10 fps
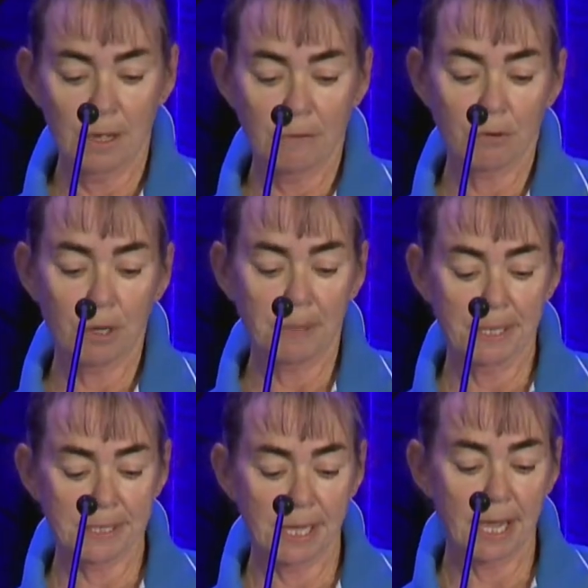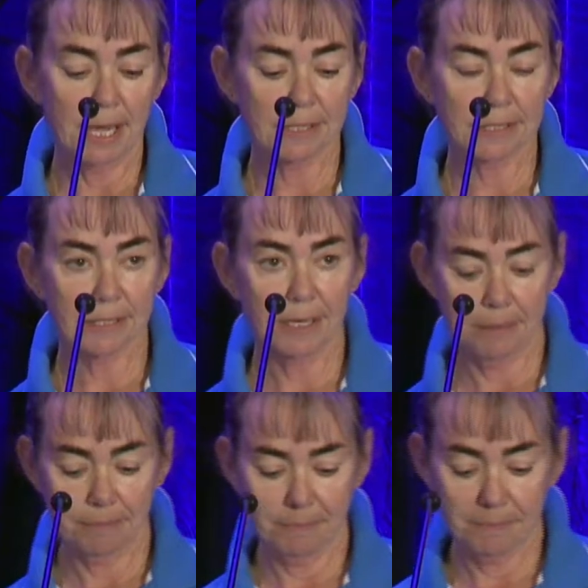Free pet tags.
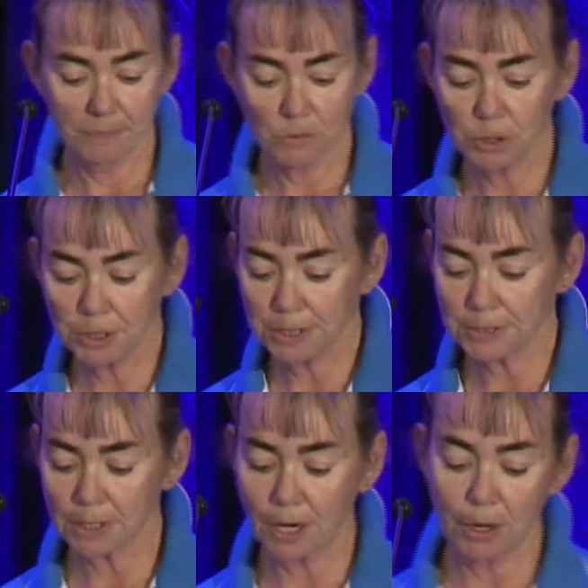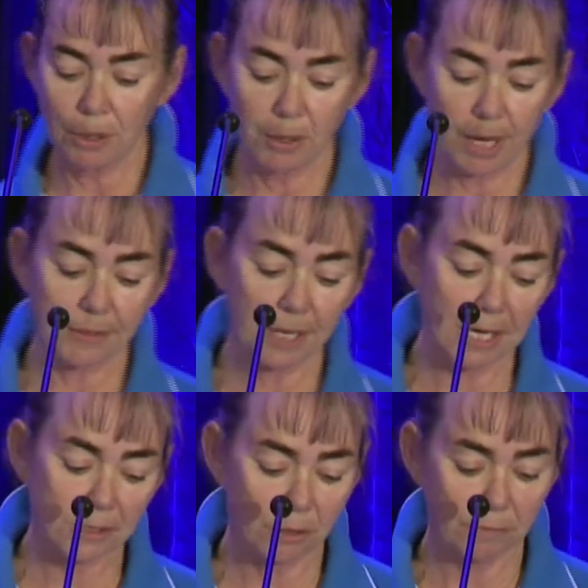2 years ago at the
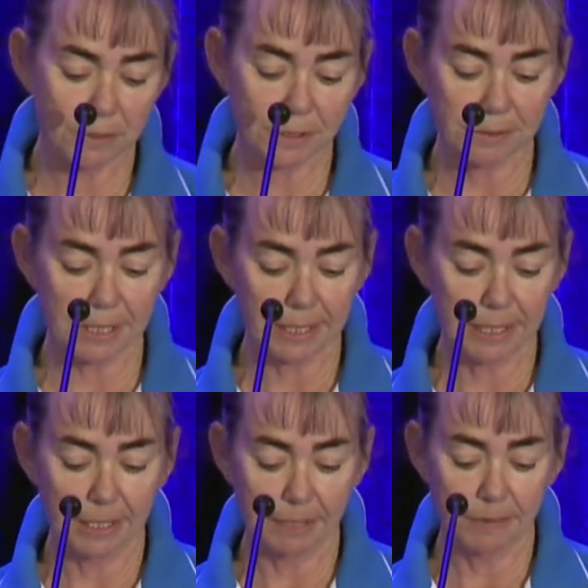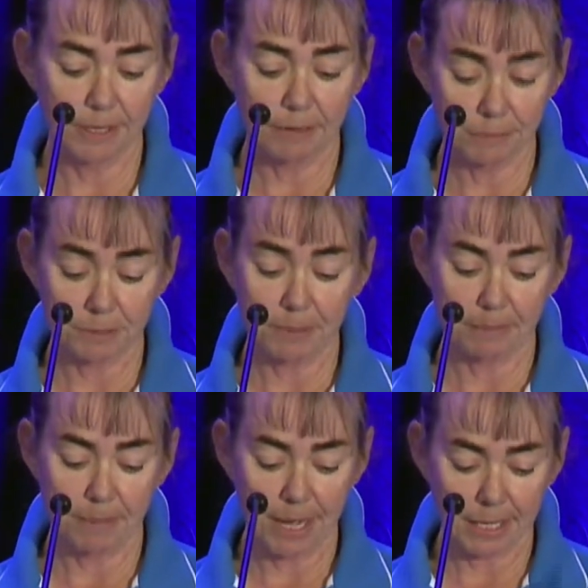last conference, I was lucky enough to
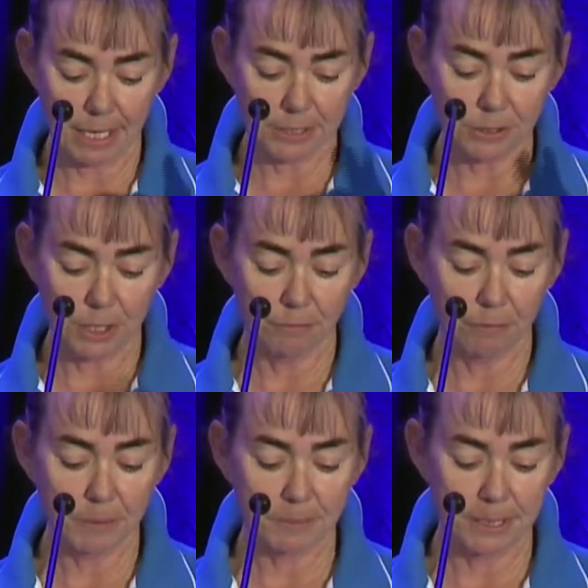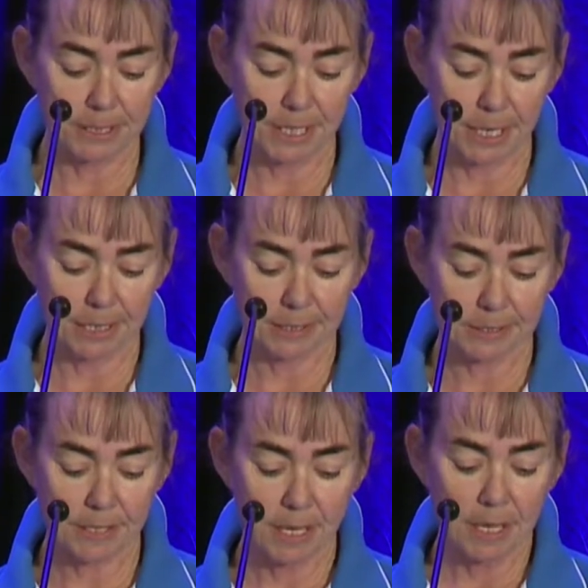meet Mark outside from Speedy
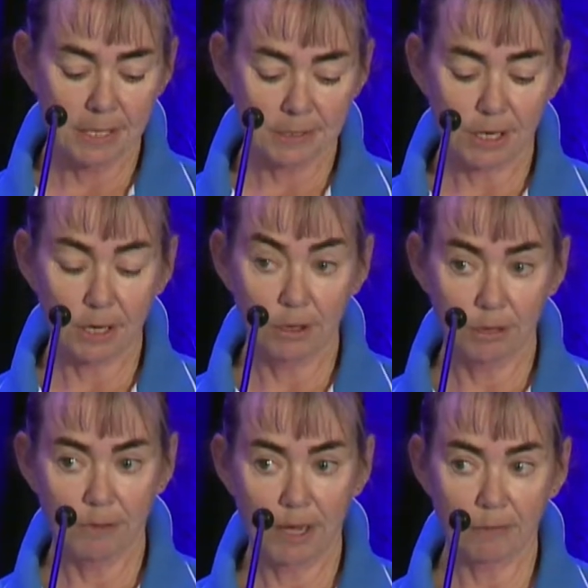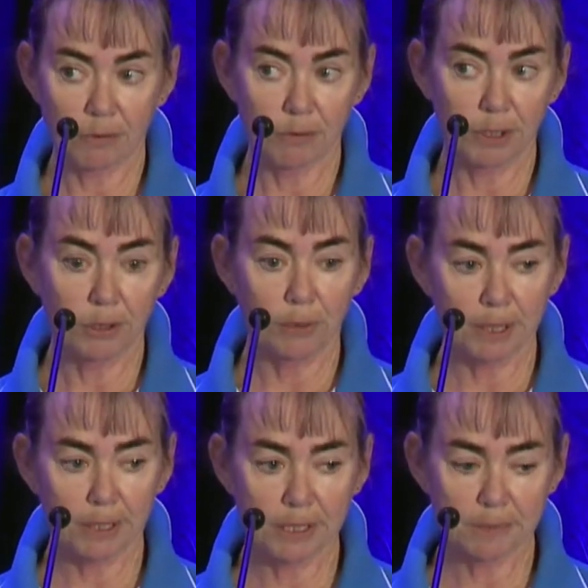Tags. So if you haven't already got
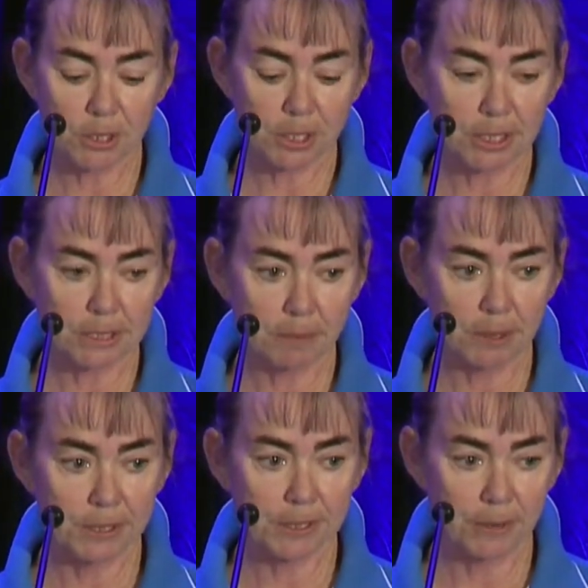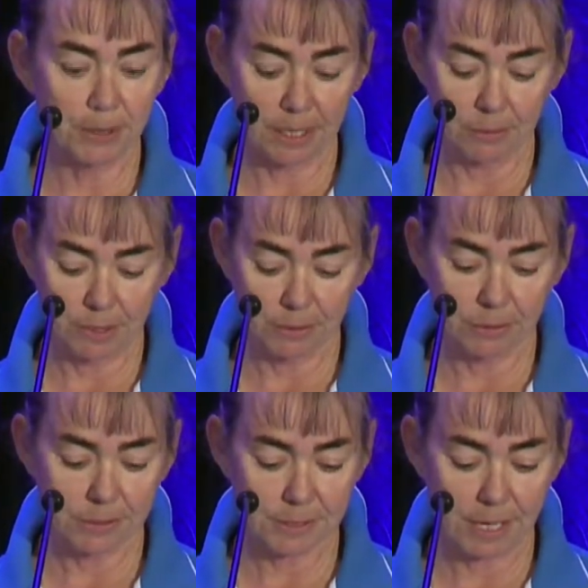one of these machines, please go and get one
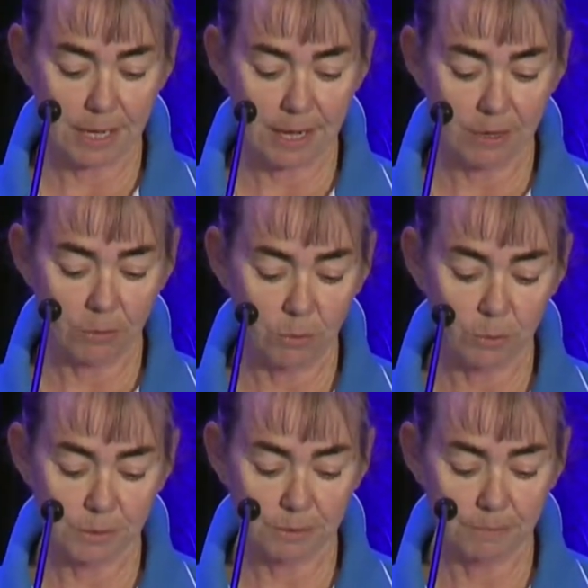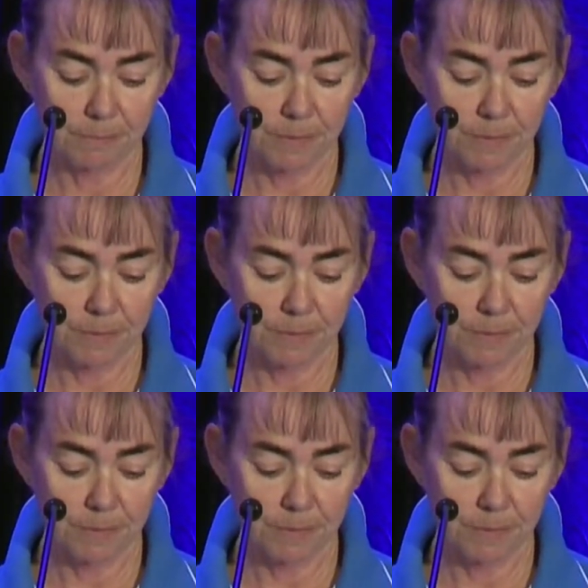because they are awesome.